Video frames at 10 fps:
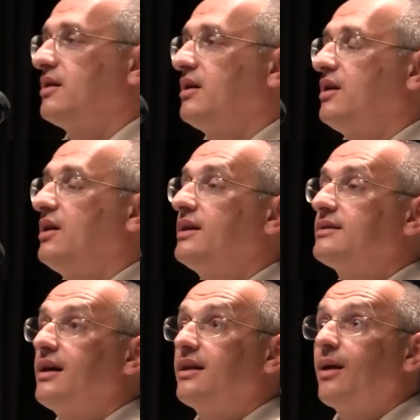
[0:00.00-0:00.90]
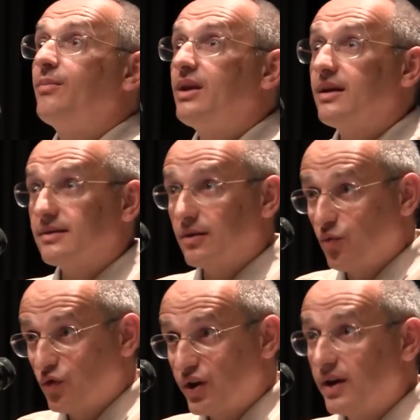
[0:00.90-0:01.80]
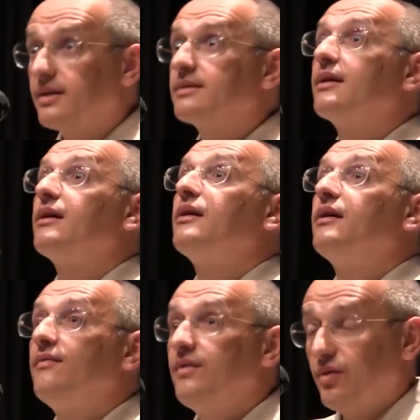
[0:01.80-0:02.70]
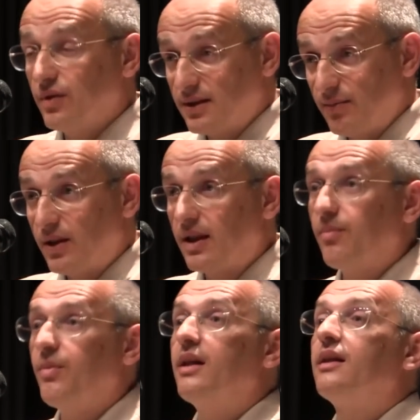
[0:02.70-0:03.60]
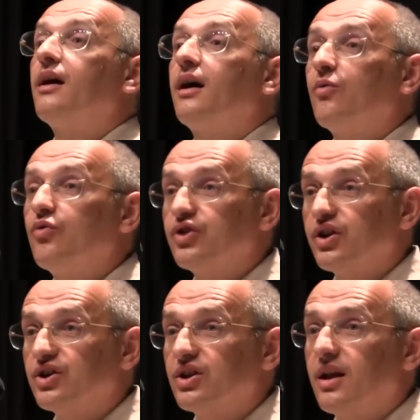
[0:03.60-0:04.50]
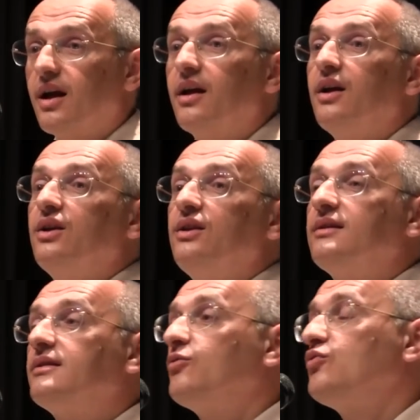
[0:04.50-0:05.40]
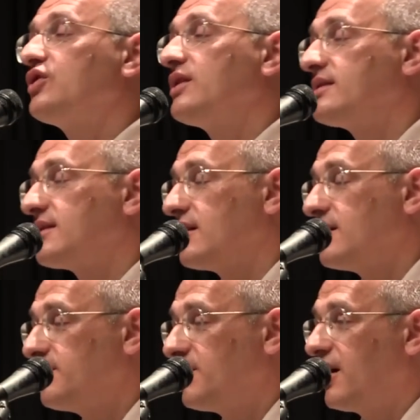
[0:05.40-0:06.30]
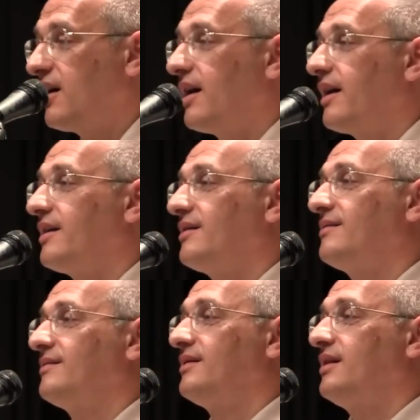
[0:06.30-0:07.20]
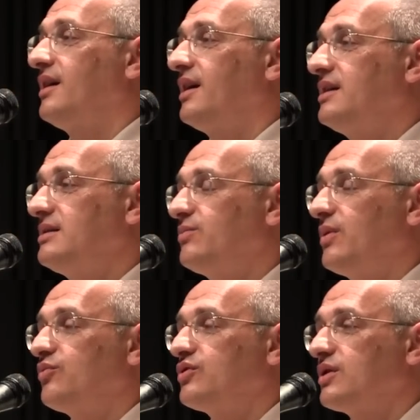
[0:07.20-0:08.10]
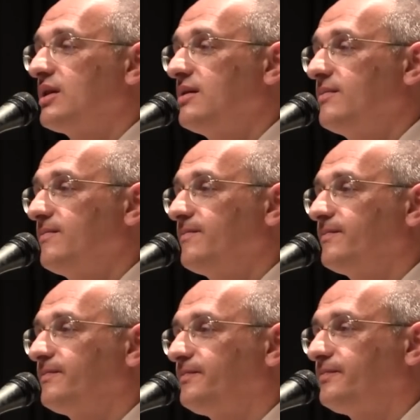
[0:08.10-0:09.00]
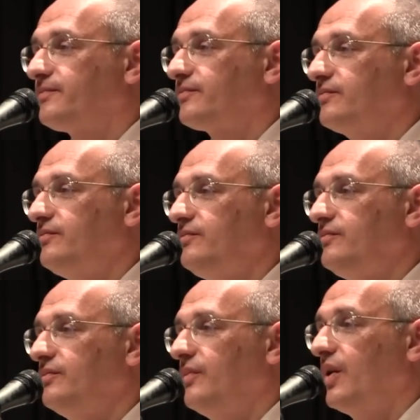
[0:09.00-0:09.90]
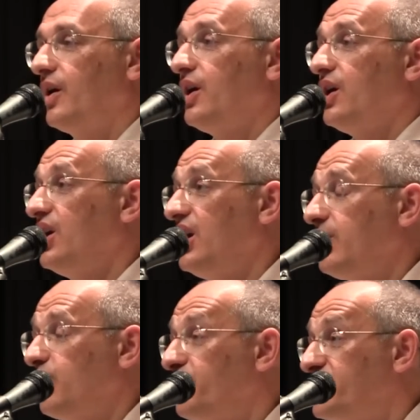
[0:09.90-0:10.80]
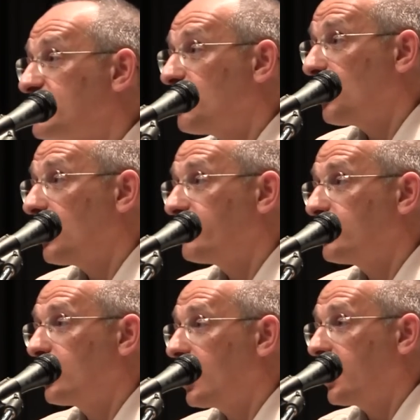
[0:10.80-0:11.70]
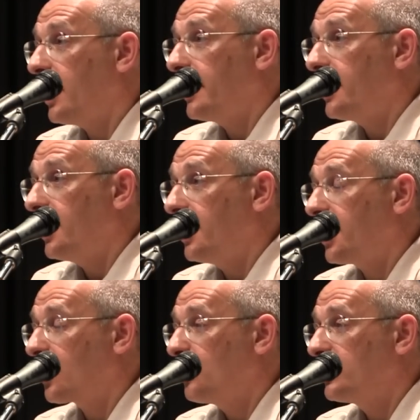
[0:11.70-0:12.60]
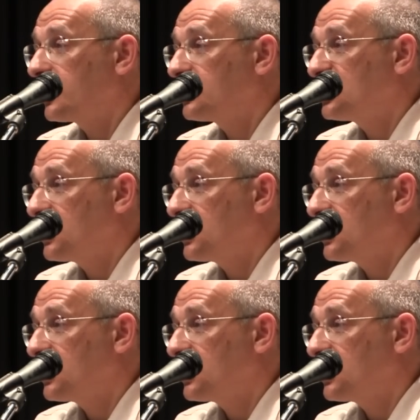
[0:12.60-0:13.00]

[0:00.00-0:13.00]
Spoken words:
This is egoism in women. If she is obedient, she is a good wife. If she doesn't, she is a bad wife. This is egoism in man. And he does not